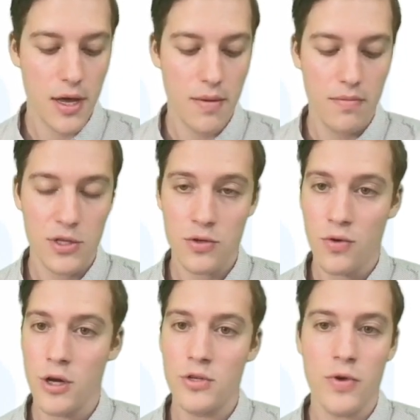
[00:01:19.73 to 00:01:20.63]

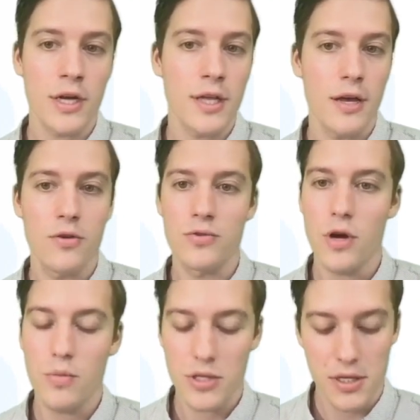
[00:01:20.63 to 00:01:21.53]
squares, rectangles,
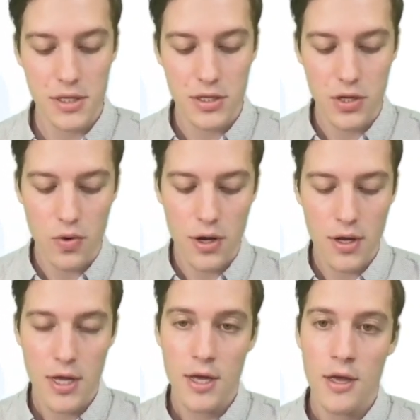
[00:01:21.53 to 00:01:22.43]
rhombuses, and so on.
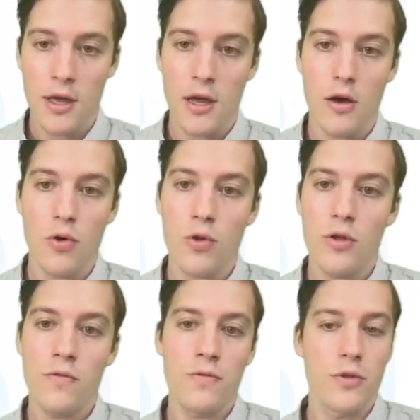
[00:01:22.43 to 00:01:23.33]
All
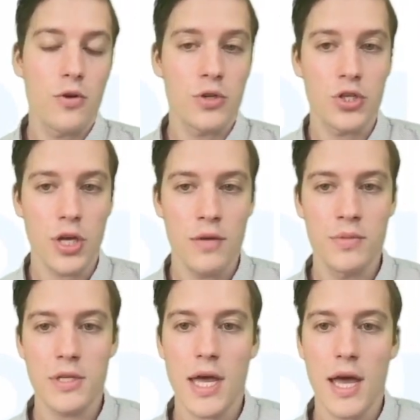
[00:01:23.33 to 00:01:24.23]
of those
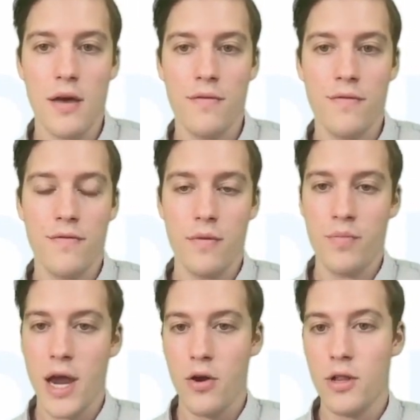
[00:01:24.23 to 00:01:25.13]
shapes have
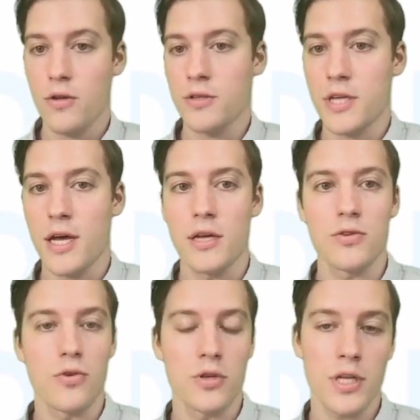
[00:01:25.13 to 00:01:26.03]
parallel sides
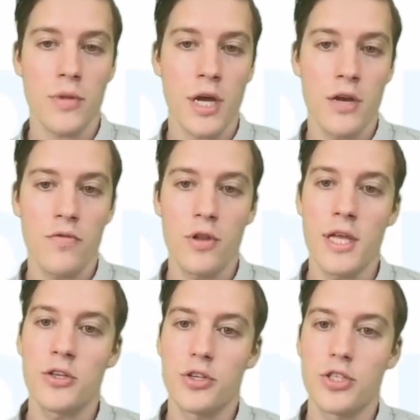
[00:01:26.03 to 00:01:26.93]
or some kind of
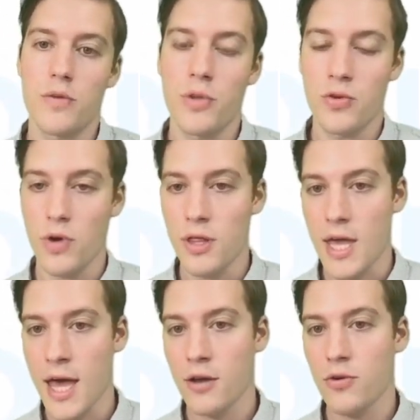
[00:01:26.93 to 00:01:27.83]
relationship between the
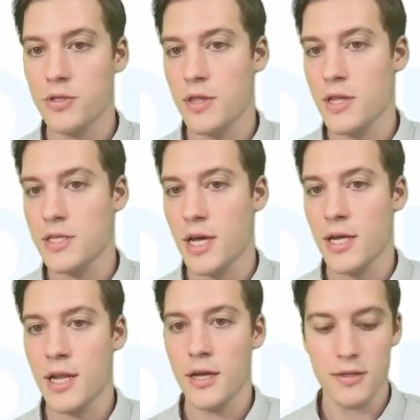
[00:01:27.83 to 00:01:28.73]
angles and the side
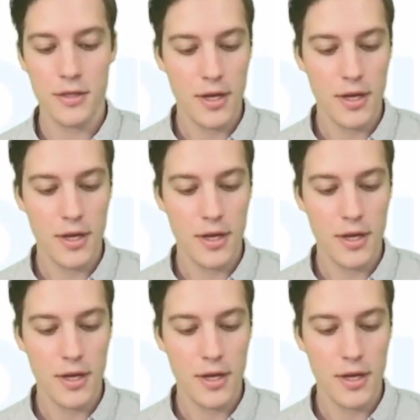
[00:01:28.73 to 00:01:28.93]
length.